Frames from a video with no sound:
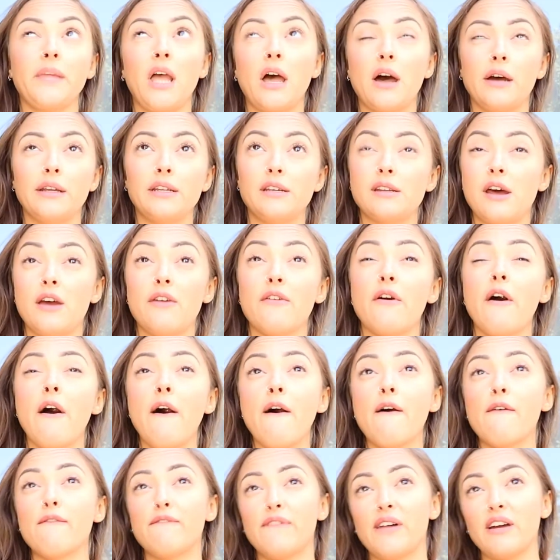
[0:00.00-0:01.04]
I don't know,
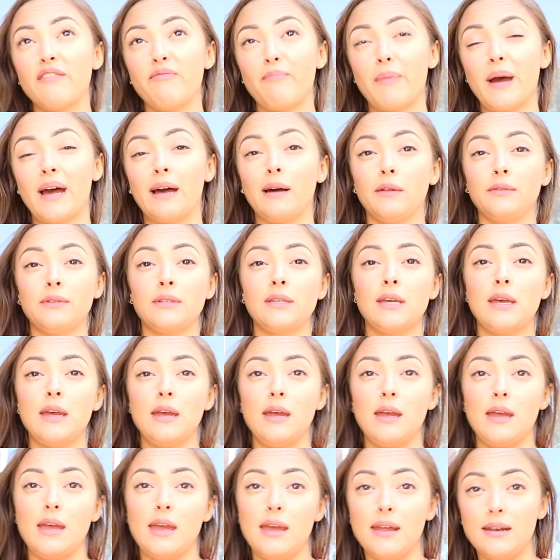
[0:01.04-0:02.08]
5 pounds
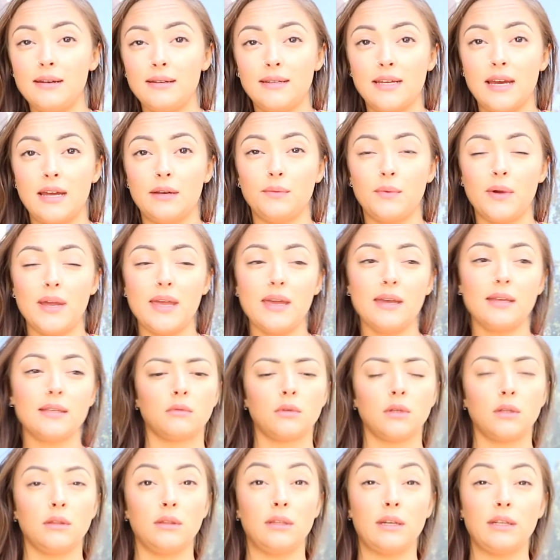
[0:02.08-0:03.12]
in 10 weeks,
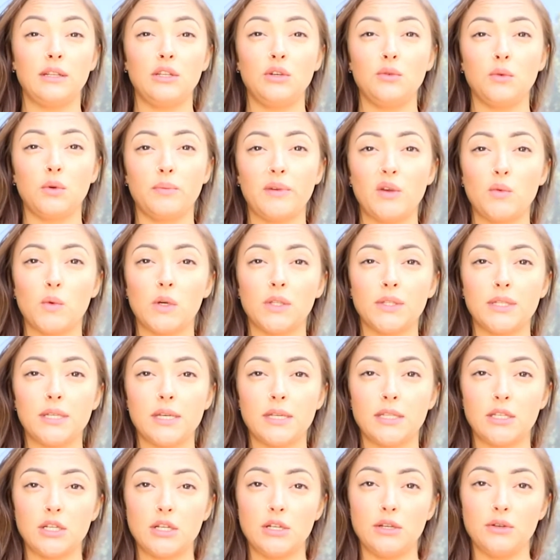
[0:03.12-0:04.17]
then you would be
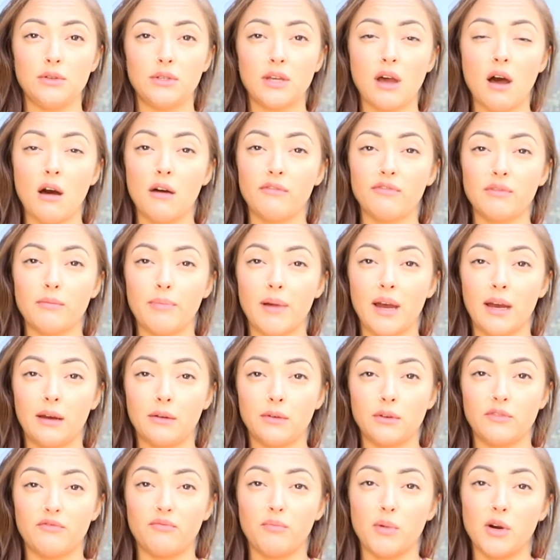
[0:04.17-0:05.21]
wanting to lose half a
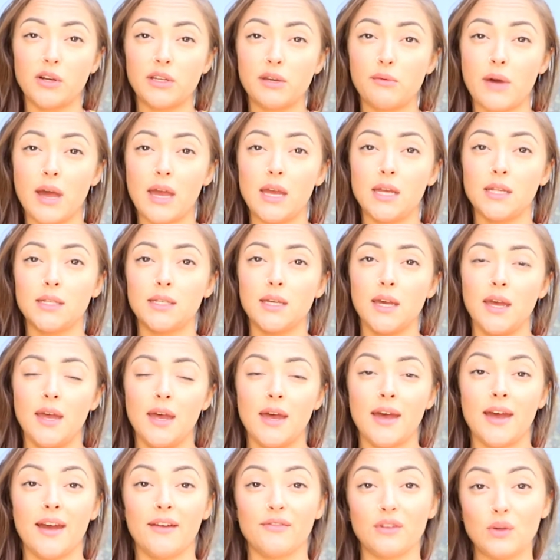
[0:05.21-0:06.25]
pound of body weight
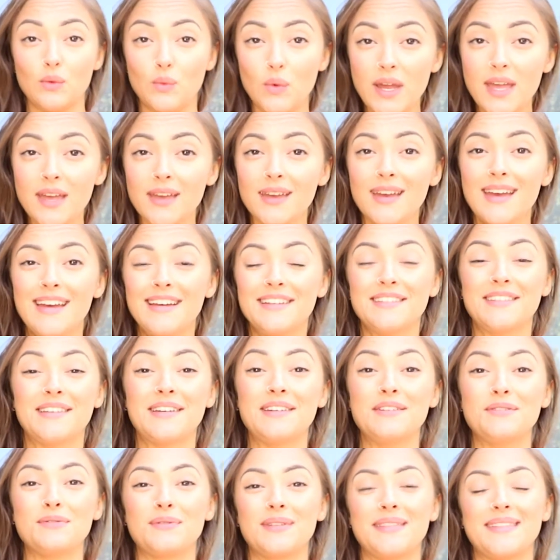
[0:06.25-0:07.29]
every week. So
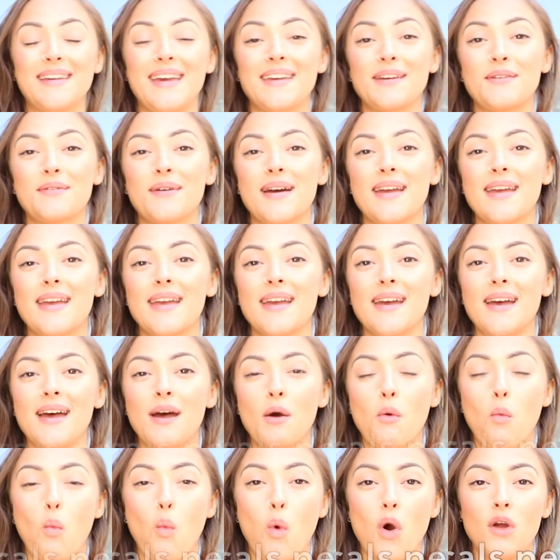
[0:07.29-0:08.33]
you would take away
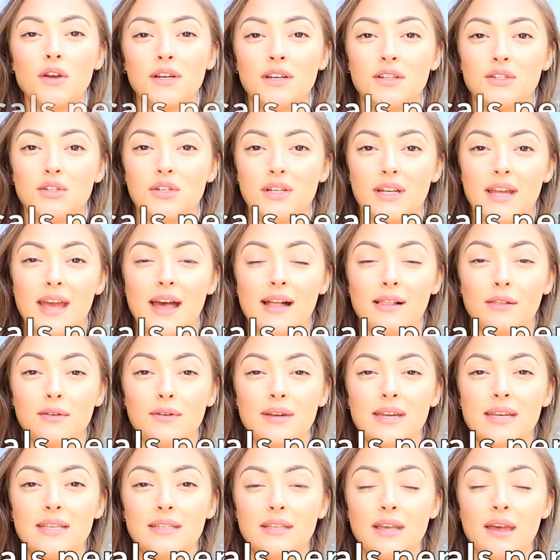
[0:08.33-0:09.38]
100
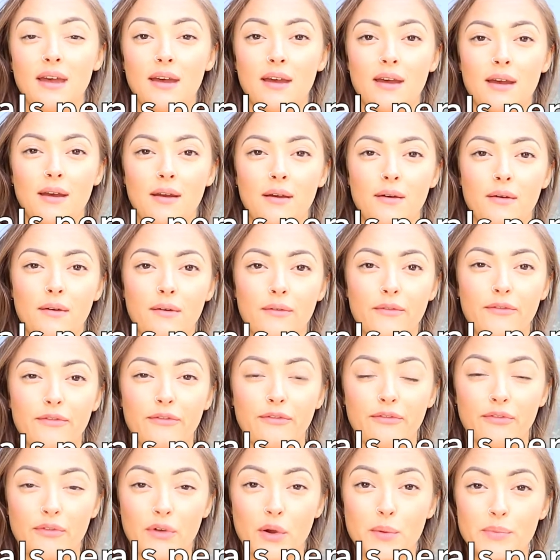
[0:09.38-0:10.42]
calories
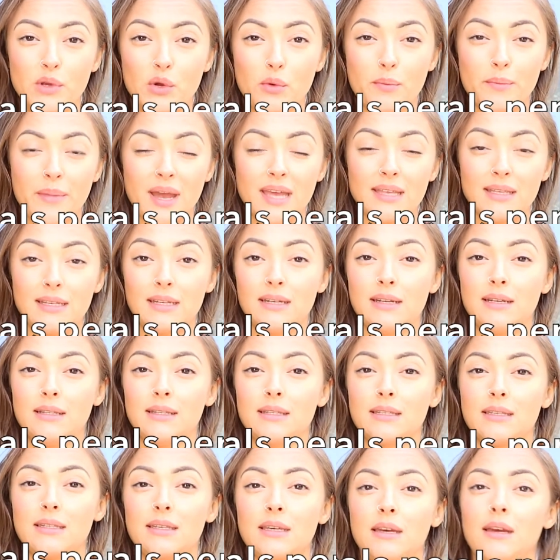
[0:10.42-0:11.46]
from your
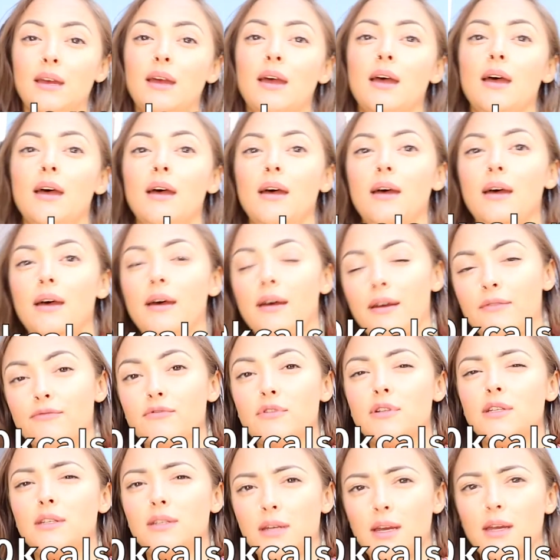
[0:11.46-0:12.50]
maintenance
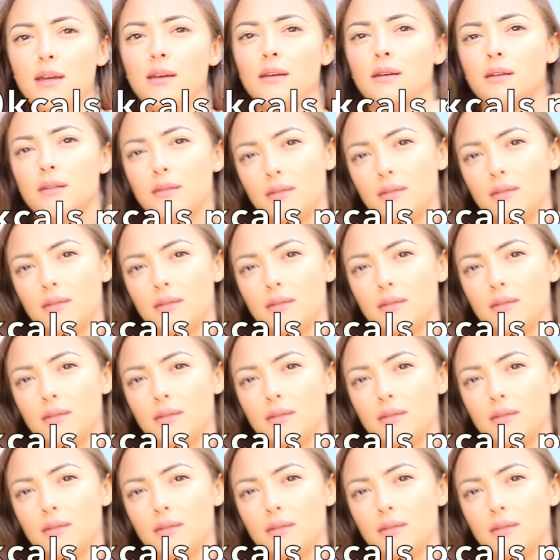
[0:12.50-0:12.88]
every day.